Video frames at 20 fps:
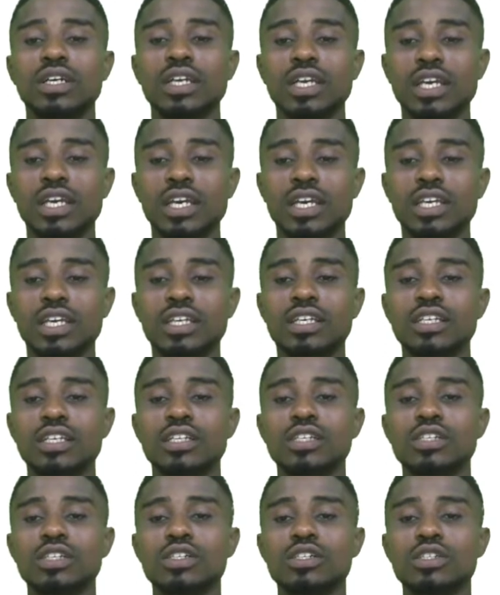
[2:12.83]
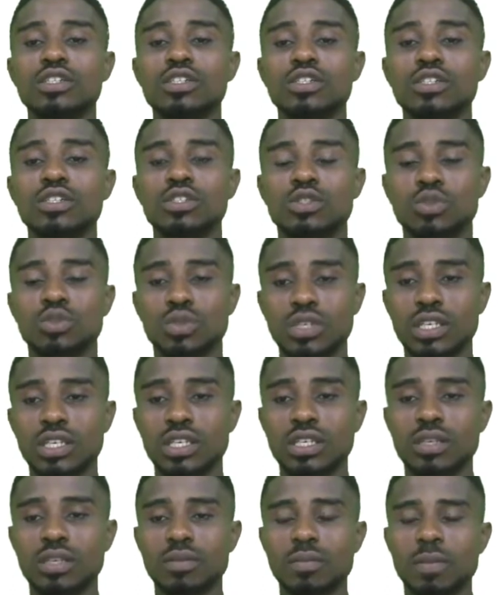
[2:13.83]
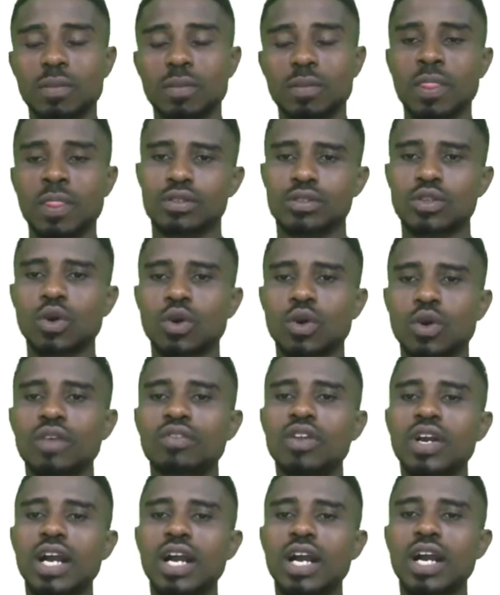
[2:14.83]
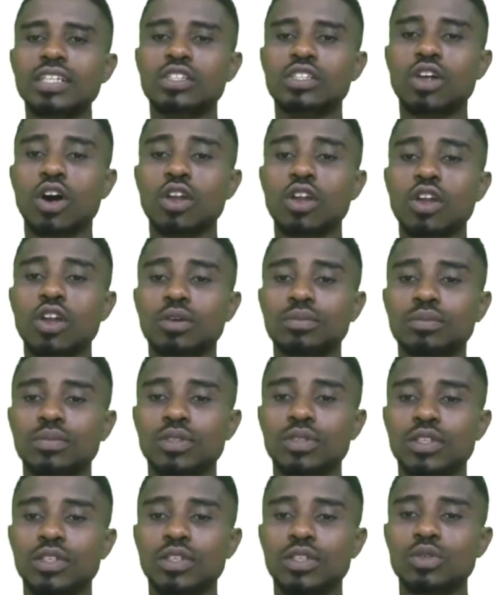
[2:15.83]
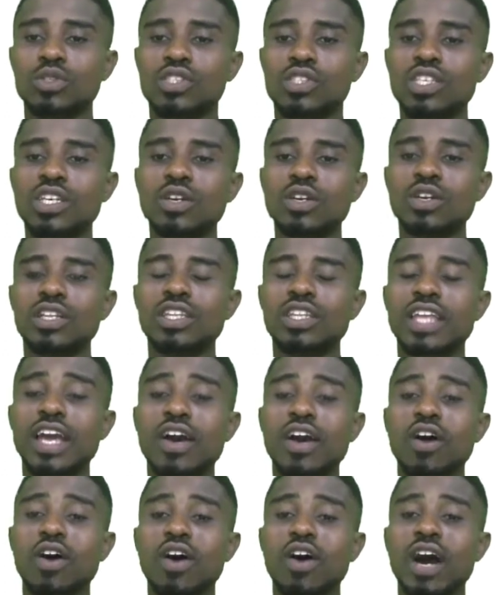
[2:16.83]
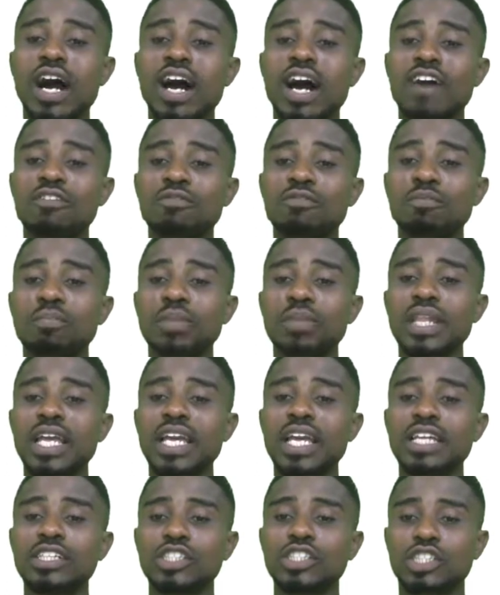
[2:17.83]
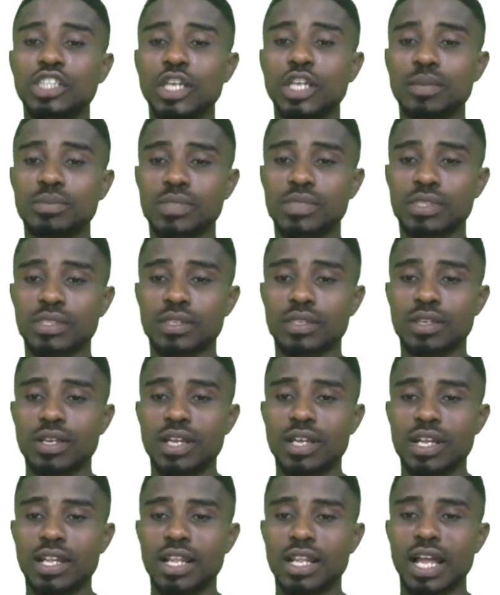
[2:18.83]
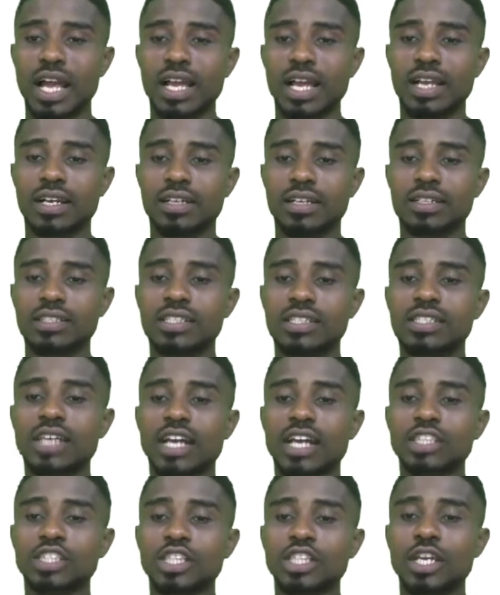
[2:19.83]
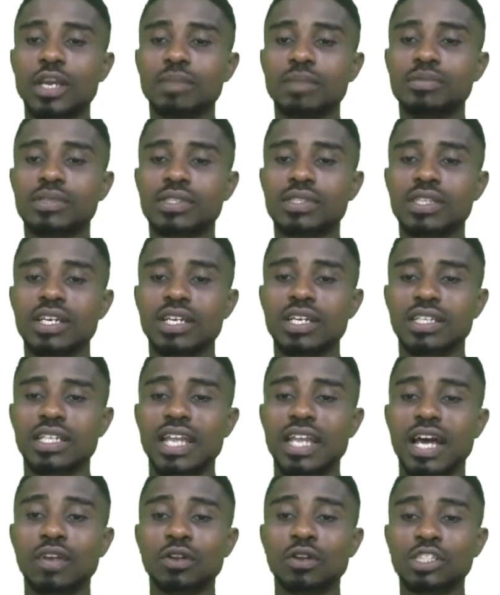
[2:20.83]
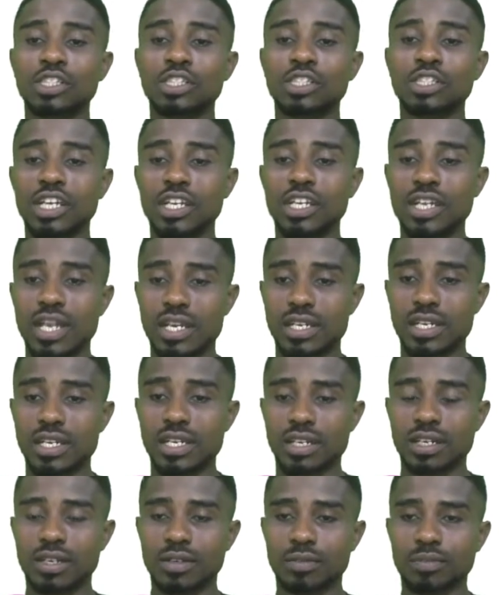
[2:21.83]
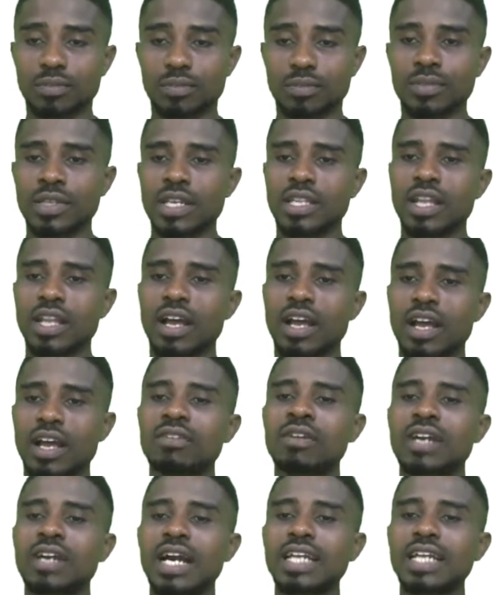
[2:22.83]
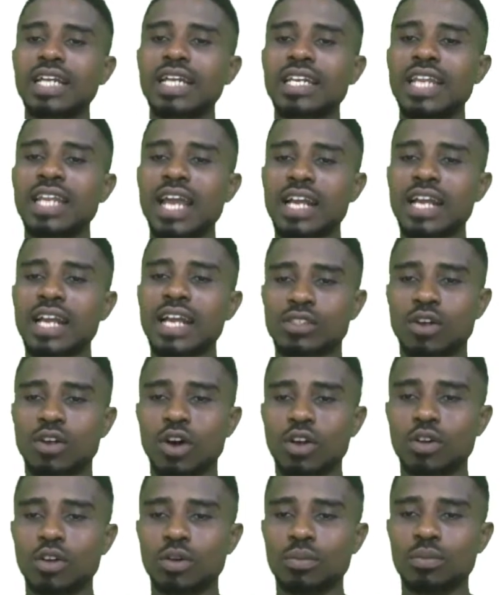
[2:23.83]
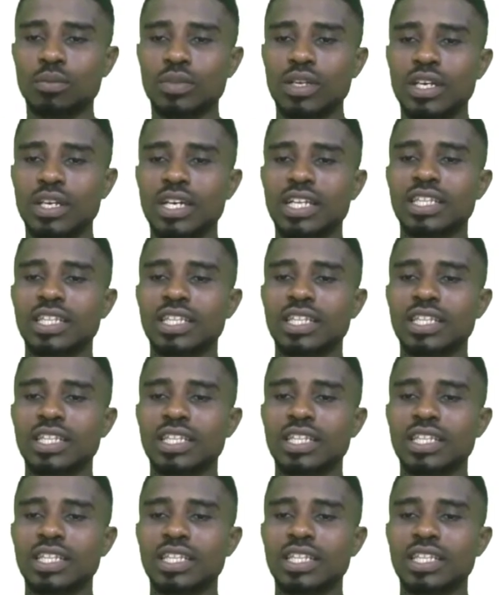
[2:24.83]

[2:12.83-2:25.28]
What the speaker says: A to E. So, if you look at this column, you see they all have plain shapes. Like, these are shapes that are not shaded. Now, if you look at the next column,